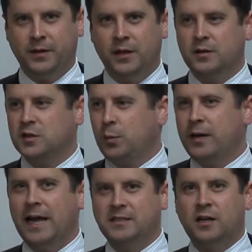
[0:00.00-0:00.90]

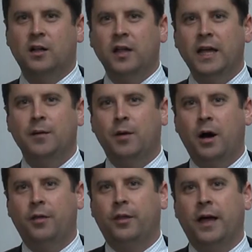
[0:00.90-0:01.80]
Someone has a claim
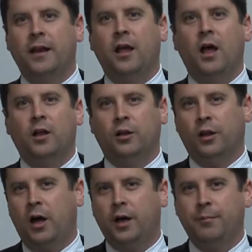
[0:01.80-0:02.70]
on that
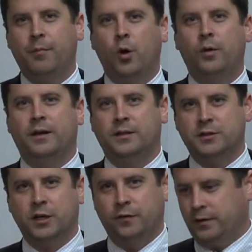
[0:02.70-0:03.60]
lawn mowing
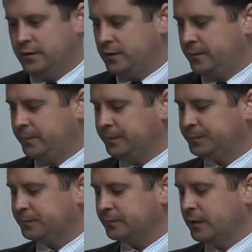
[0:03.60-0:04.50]
service.
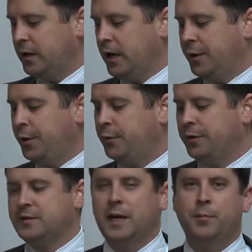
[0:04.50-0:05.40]
Another
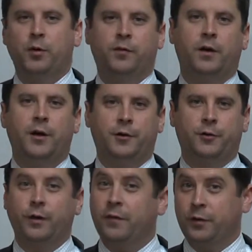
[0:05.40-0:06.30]
example of
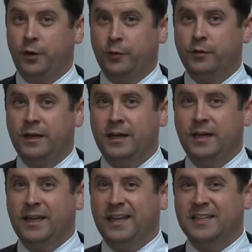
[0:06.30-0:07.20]
unearned revenue
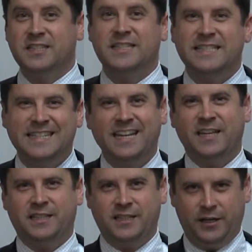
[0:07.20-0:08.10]
is
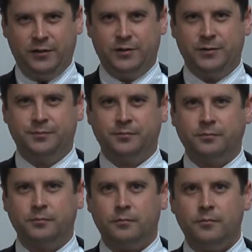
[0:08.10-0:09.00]
ticket sales.
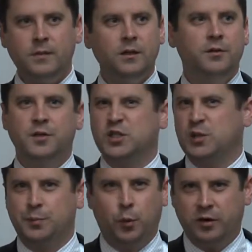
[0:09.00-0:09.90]

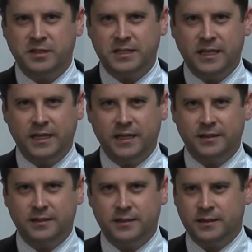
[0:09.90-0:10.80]
Sports
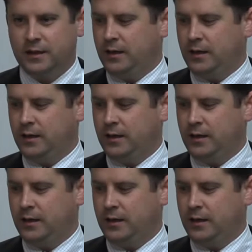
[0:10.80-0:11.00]
tickets,